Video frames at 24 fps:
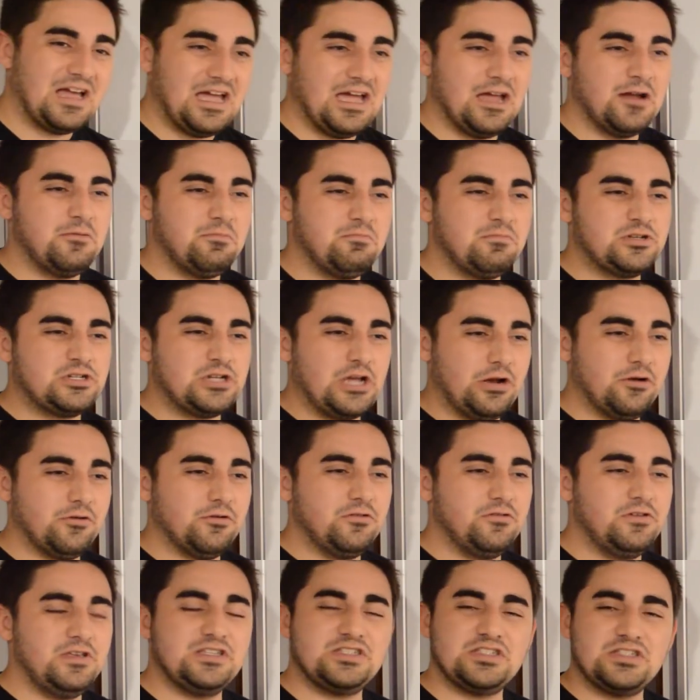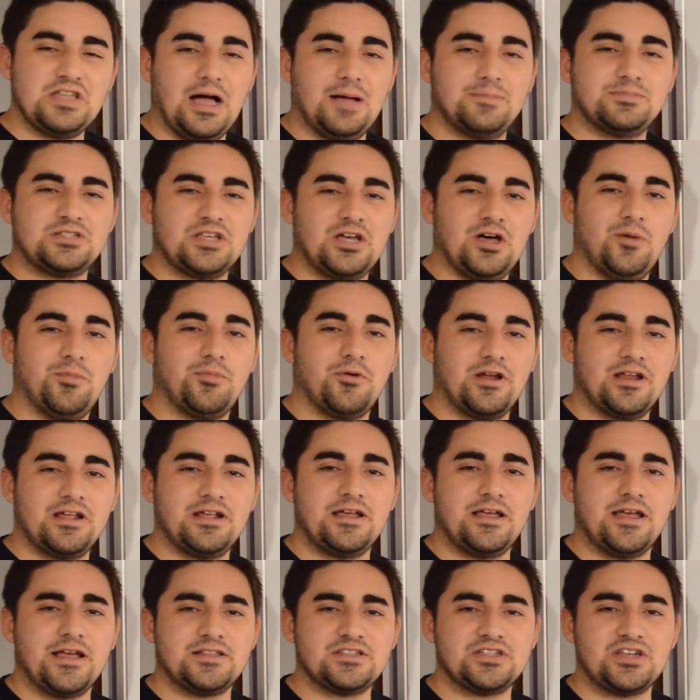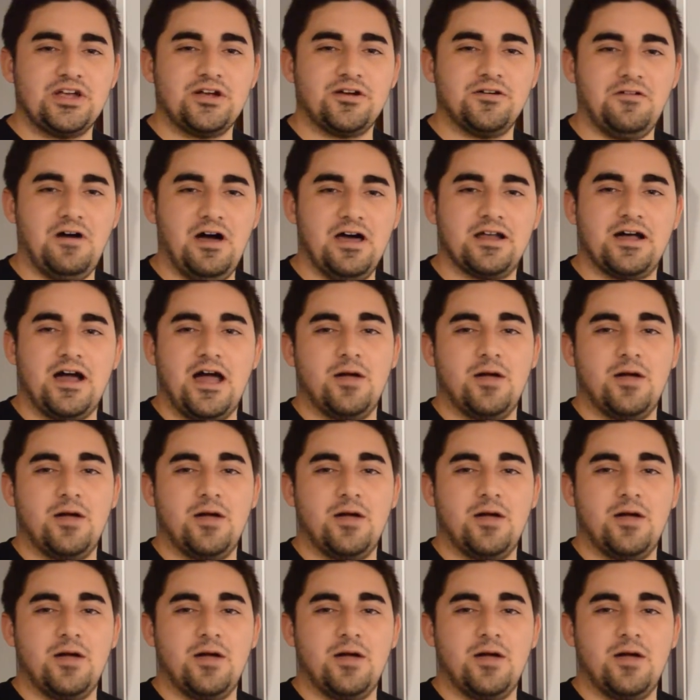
And generally stop celebrating against Carolina.